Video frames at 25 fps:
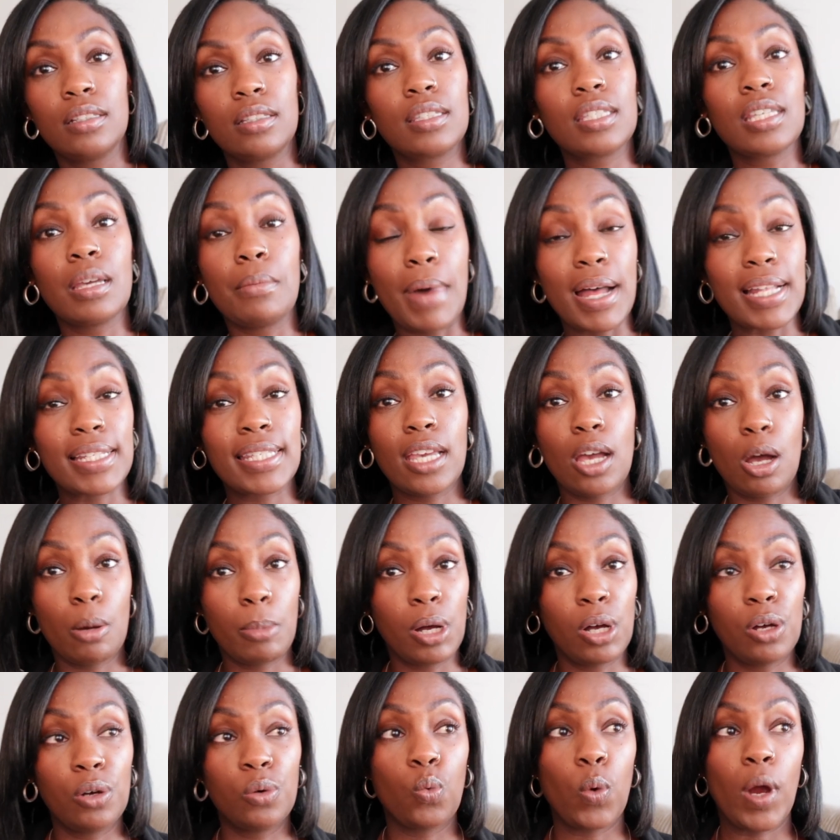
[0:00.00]
to my
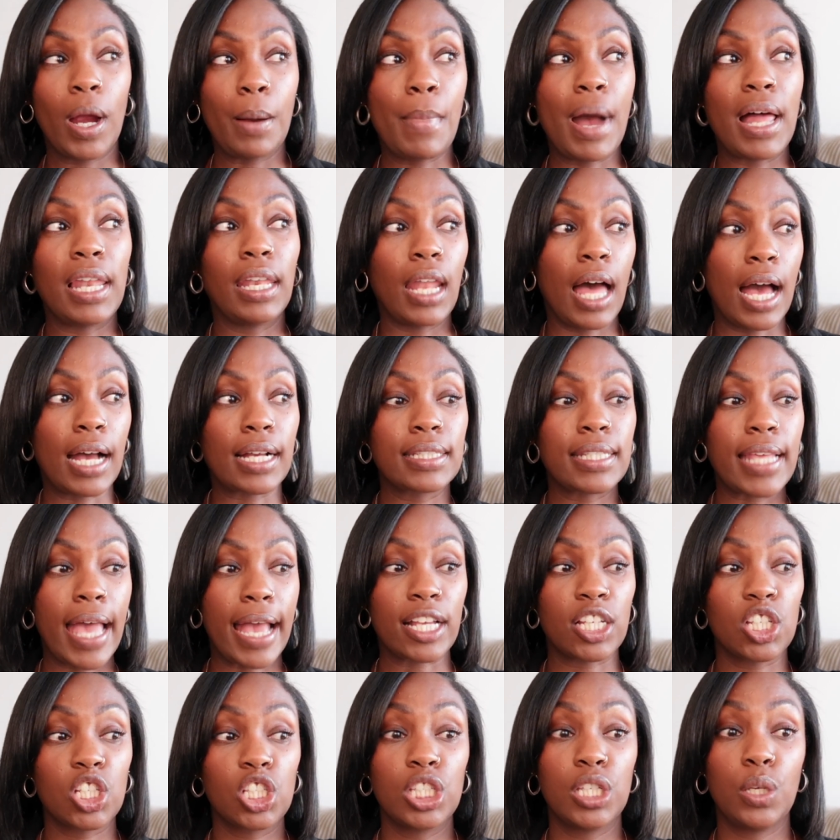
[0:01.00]
tailbone where my locks
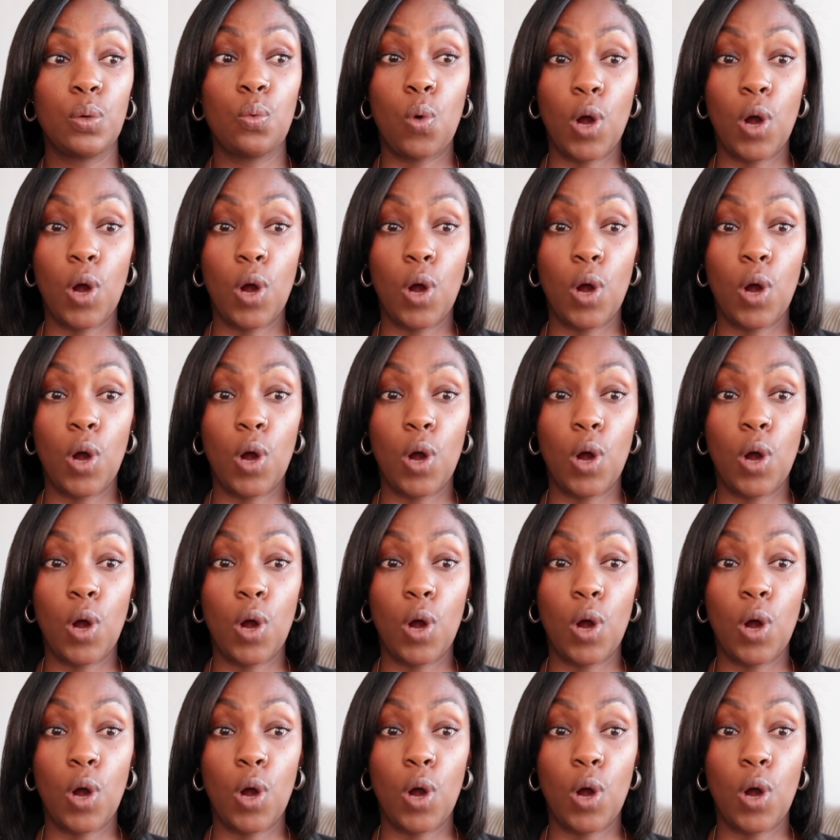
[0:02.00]
actually